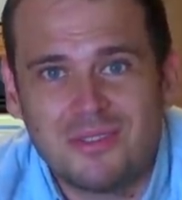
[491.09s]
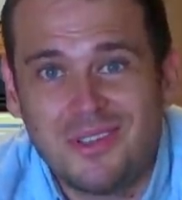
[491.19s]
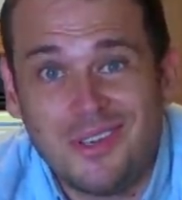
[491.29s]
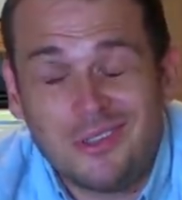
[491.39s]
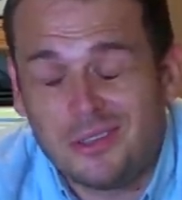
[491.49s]

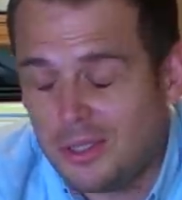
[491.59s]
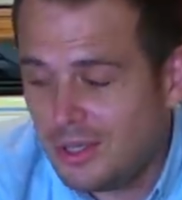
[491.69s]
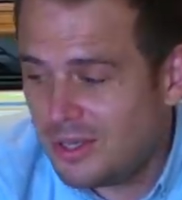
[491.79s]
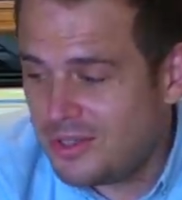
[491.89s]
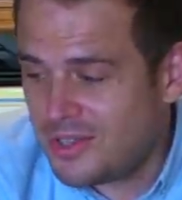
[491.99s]
You know,
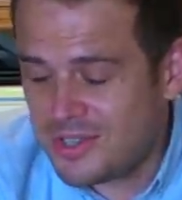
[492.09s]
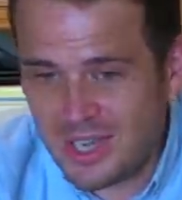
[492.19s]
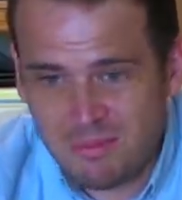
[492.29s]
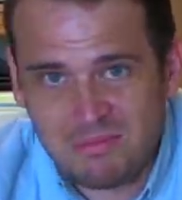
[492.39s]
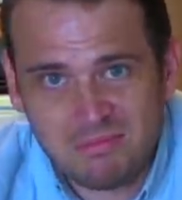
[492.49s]
just
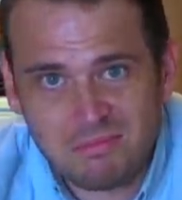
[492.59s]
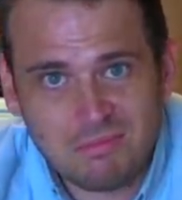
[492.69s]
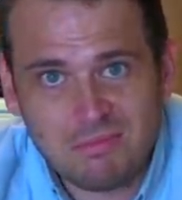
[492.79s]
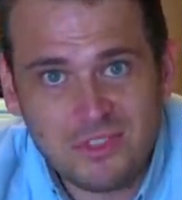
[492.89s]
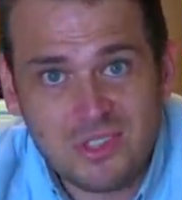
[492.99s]

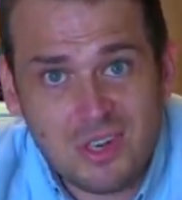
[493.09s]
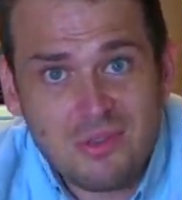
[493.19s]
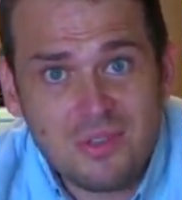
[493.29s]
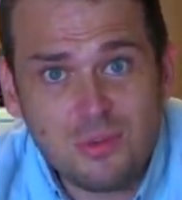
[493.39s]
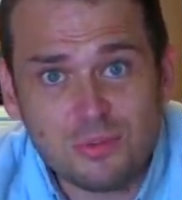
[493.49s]
close
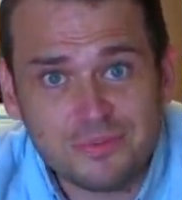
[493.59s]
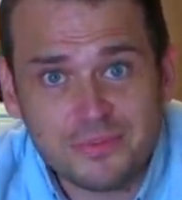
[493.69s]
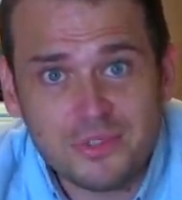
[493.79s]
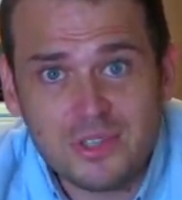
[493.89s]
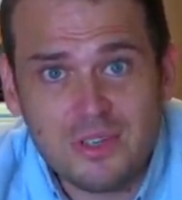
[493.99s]
the door.
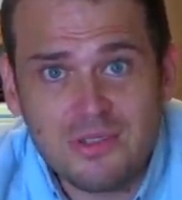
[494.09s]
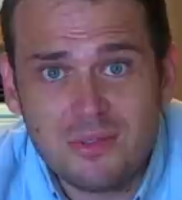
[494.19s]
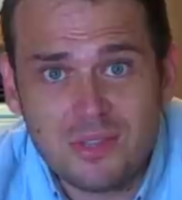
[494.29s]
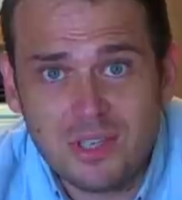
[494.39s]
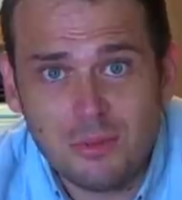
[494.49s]
Just close the
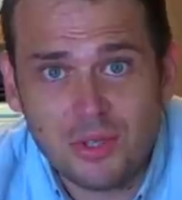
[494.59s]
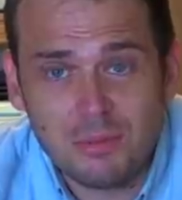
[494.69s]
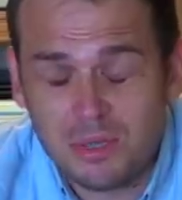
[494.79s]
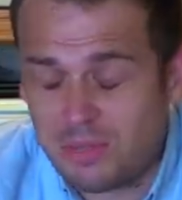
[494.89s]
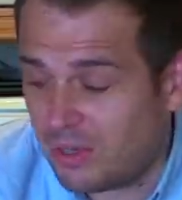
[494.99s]
door, say goodbye,
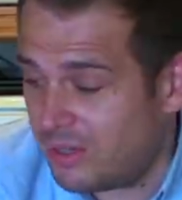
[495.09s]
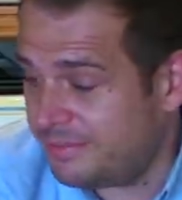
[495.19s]
be polite.